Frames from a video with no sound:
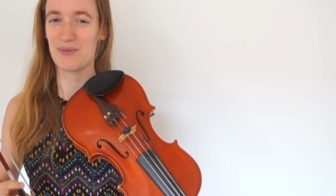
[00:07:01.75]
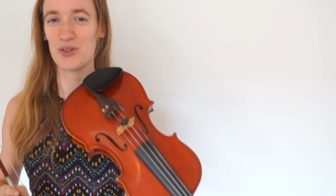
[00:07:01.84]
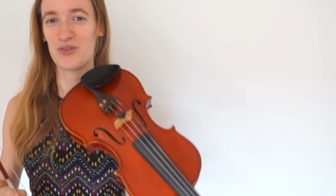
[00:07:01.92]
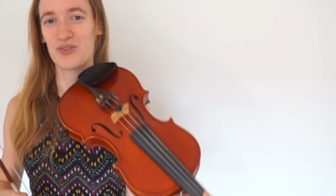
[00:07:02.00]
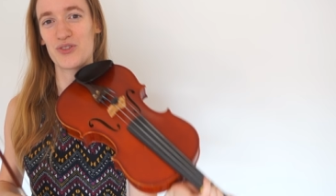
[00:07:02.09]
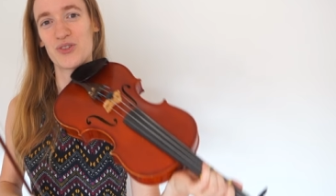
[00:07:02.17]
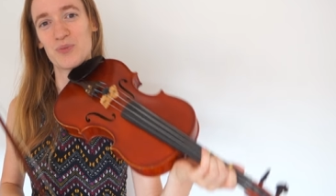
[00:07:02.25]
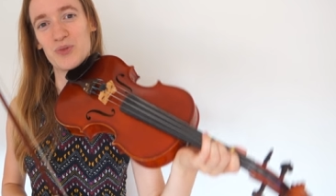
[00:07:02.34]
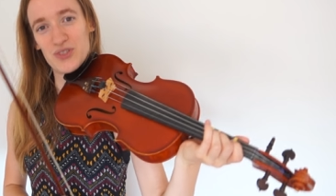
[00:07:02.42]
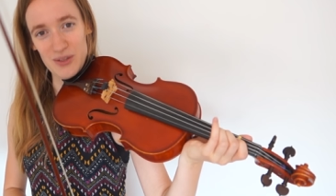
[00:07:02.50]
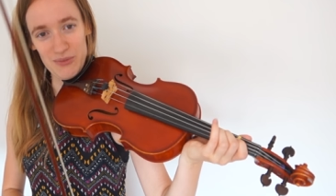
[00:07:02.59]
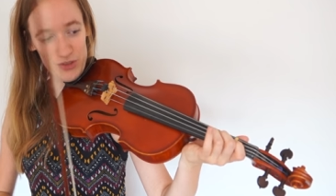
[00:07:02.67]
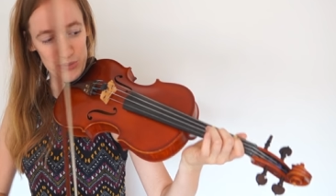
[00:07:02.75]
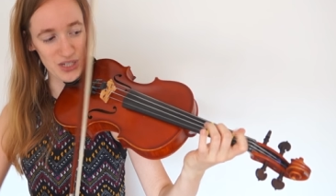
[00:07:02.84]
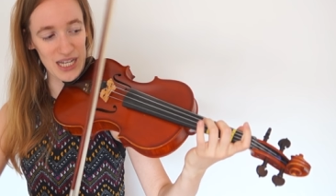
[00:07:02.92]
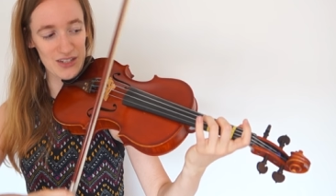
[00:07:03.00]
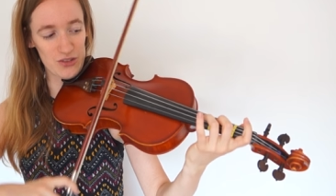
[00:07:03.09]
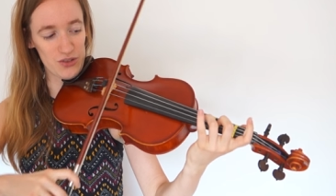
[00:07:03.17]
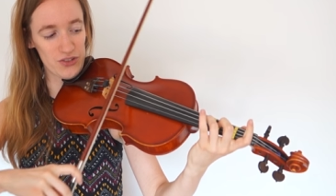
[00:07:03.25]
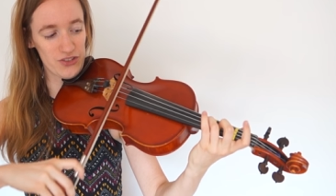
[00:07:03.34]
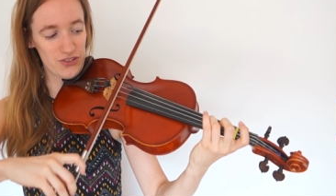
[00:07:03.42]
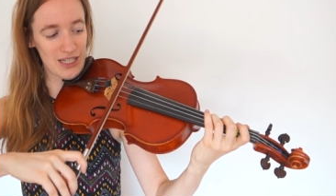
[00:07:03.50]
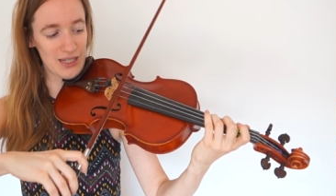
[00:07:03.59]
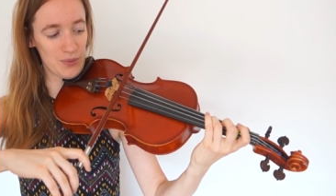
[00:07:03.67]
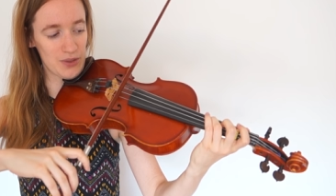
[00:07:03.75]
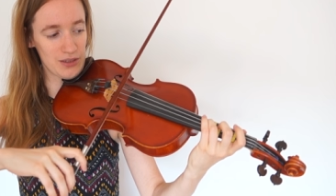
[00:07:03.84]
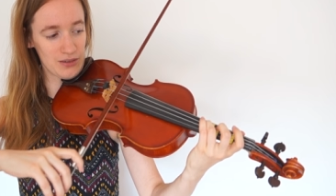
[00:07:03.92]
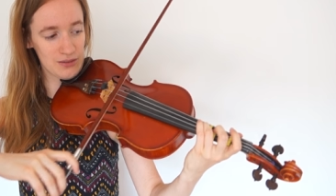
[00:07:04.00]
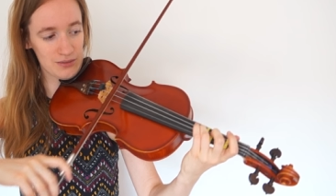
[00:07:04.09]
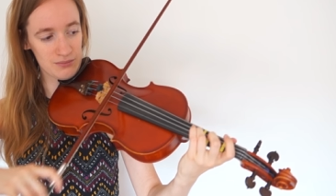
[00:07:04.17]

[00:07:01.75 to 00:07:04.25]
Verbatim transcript: beautiful to put some vibrato onto that one.